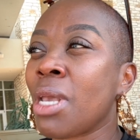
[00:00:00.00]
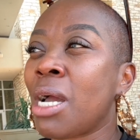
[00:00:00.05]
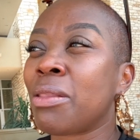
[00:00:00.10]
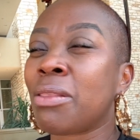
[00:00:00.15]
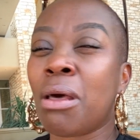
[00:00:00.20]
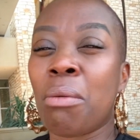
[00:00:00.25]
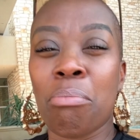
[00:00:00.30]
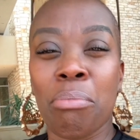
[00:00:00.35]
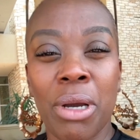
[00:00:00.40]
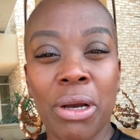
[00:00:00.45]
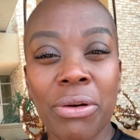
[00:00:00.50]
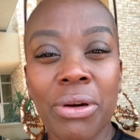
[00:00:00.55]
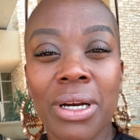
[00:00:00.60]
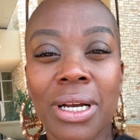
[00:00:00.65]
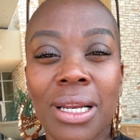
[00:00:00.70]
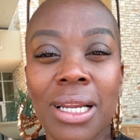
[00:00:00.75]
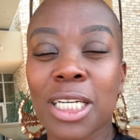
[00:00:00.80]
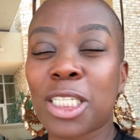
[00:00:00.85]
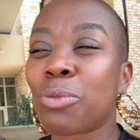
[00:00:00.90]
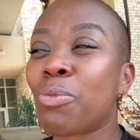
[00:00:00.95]
The mirror
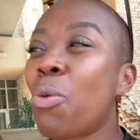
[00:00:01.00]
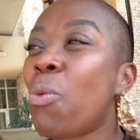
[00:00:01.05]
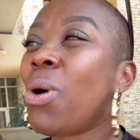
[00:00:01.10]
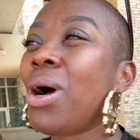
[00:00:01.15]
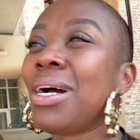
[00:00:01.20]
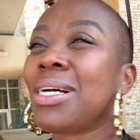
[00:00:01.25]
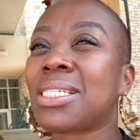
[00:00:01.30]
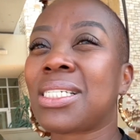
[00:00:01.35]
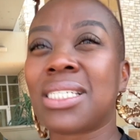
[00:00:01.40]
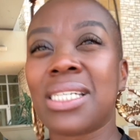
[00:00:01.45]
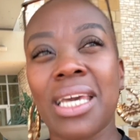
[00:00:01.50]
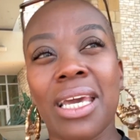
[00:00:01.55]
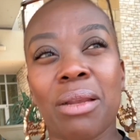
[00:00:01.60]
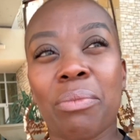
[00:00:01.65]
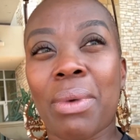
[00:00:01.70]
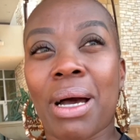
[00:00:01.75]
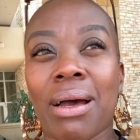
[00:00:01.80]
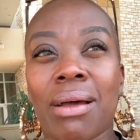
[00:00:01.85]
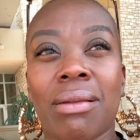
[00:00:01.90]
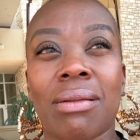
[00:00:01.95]
collection, I want to see it,
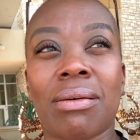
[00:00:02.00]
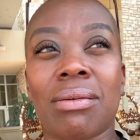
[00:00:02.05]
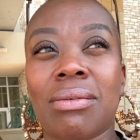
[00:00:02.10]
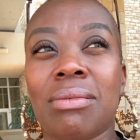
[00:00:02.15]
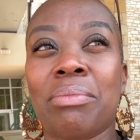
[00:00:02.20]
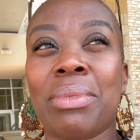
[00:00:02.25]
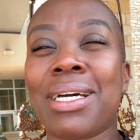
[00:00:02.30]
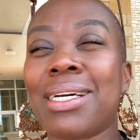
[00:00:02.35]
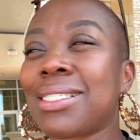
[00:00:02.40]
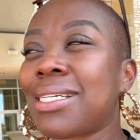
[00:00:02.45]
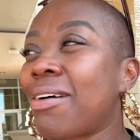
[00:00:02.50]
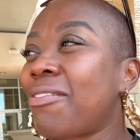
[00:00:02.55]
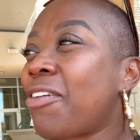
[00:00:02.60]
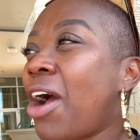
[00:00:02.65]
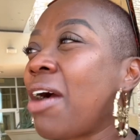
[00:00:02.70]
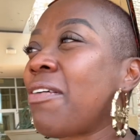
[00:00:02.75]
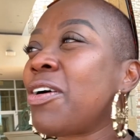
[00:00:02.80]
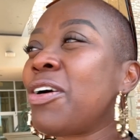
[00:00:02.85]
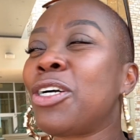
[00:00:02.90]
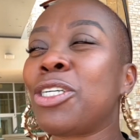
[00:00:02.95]
man, because I've
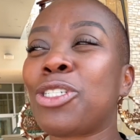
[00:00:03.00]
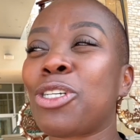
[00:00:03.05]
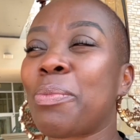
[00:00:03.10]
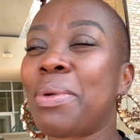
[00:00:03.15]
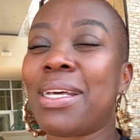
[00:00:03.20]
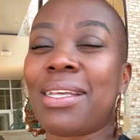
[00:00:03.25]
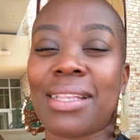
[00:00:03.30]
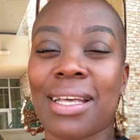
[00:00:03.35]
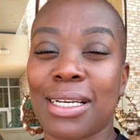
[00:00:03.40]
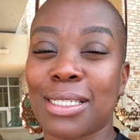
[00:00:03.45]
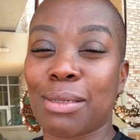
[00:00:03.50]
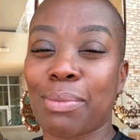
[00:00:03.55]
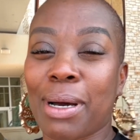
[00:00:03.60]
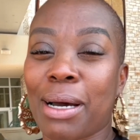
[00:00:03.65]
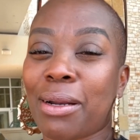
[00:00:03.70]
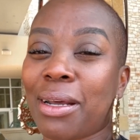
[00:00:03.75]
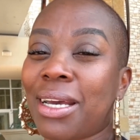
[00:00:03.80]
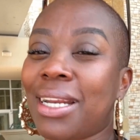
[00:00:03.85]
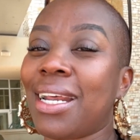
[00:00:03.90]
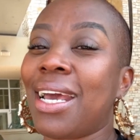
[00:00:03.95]
heard so many things
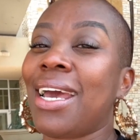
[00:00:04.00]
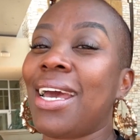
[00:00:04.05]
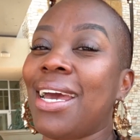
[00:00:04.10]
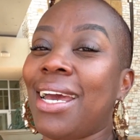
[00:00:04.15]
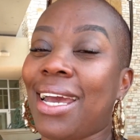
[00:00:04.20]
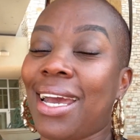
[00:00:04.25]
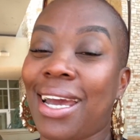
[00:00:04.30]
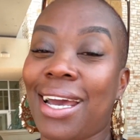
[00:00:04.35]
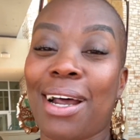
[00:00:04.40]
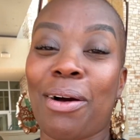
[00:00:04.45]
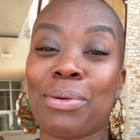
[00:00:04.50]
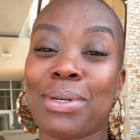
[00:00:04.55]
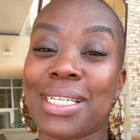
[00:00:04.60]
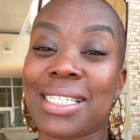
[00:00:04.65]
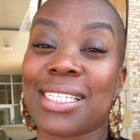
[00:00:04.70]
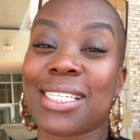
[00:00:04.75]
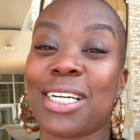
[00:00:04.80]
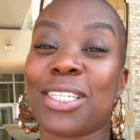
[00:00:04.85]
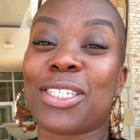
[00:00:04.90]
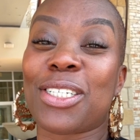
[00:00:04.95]
about it, and I want to
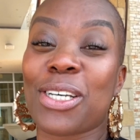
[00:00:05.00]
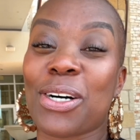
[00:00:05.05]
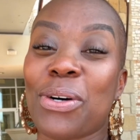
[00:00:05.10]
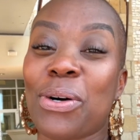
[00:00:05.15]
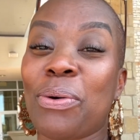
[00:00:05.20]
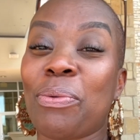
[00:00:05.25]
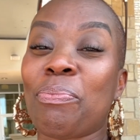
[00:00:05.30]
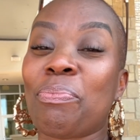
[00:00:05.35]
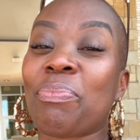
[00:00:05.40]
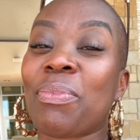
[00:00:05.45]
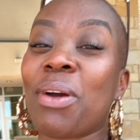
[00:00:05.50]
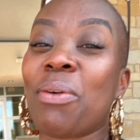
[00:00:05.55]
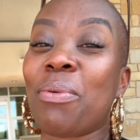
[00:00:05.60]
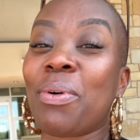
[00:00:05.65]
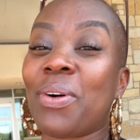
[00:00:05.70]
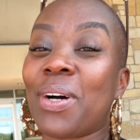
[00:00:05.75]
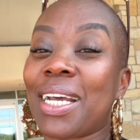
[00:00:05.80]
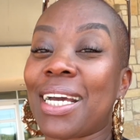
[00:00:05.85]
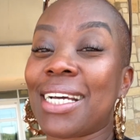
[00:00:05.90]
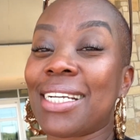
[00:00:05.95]
see it. So we're
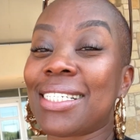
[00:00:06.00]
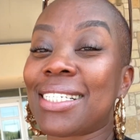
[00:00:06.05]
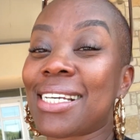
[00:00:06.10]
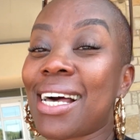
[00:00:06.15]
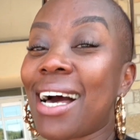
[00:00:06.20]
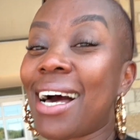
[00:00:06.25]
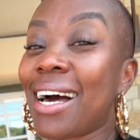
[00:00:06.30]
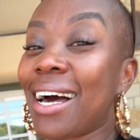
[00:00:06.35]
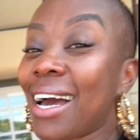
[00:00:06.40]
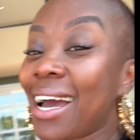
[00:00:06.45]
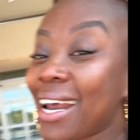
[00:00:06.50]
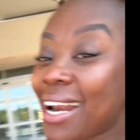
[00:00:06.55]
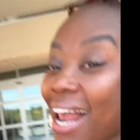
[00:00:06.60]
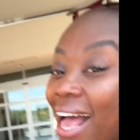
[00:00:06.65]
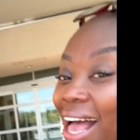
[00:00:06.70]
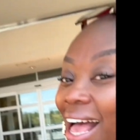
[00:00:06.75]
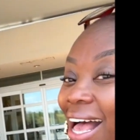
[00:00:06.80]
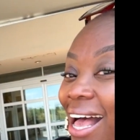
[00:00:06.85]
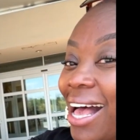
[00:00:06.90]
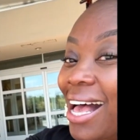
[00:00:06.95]
going to get inside,
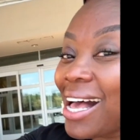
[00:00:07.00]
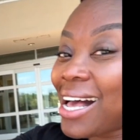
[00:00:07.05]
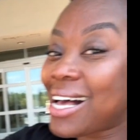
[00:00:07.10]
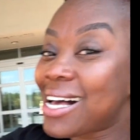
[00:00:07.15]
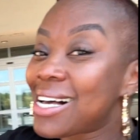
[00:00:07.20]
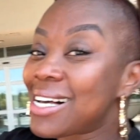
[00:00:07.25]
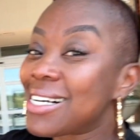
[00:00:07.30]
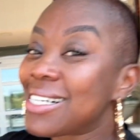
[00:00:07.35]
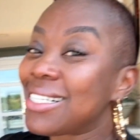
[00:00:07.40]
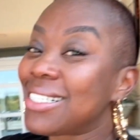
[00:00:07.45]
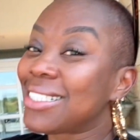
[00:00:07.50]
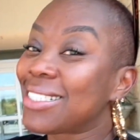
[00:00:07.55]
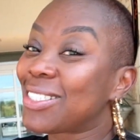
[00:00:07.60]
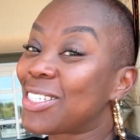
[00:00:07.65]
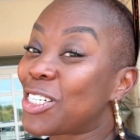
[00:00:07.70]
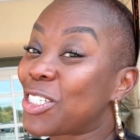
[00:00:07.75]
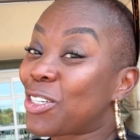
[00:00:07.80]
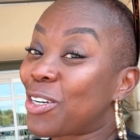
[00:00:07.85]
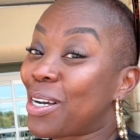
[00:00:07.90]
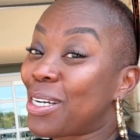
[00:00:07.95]
we're
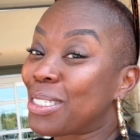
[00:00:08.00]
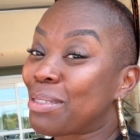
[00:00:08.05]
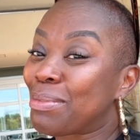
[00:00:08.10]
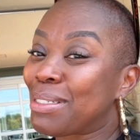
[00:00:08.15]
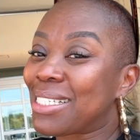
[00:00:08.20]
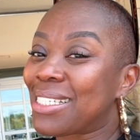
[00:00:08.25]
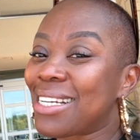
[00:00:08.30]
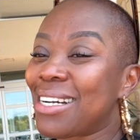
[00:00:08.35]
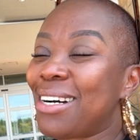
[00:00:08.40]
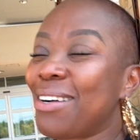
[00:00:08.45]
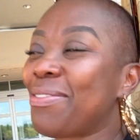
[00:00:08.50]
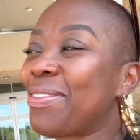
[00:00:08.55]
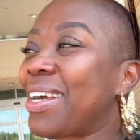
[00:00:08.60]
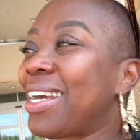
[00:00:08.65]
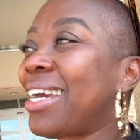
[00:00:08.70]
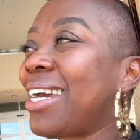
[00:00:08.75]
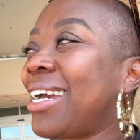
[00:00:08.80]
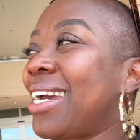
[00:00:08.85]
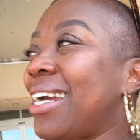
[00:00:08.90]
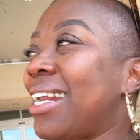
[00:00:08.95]
going to try some stuff,
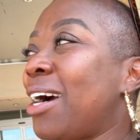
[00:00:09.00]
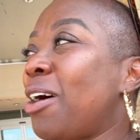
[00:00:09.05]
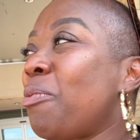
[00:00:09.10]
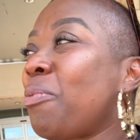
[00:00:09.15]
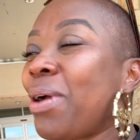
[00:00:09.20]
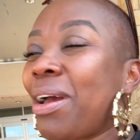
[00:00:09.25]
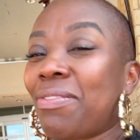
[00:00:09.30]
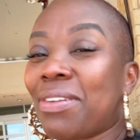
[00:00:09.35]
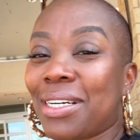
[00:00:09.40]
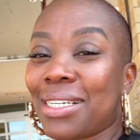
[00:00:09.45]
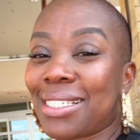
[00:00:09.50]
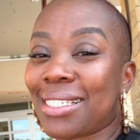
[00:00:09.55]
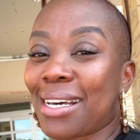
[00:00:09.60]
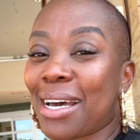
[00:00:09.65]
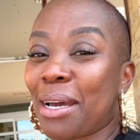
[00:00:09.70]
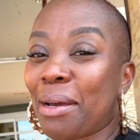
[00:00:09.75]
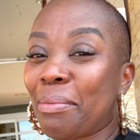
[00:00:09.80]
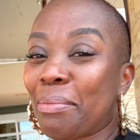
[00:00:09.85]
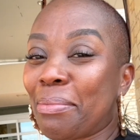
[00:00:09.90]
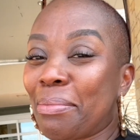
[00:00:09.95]
and I hope we have a good
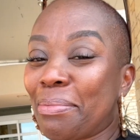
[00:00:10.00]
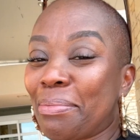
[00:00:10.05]
time.